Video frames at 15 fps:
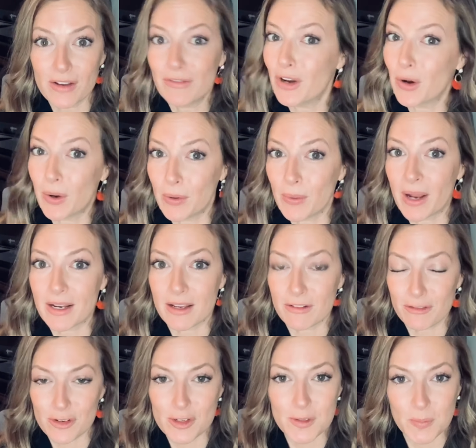very ready
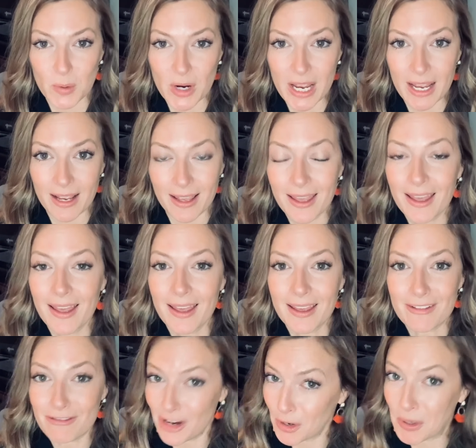for spring
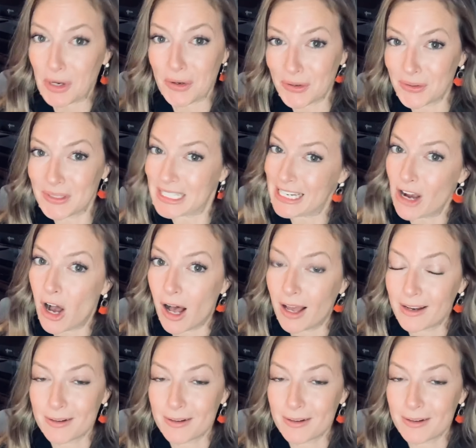very early on.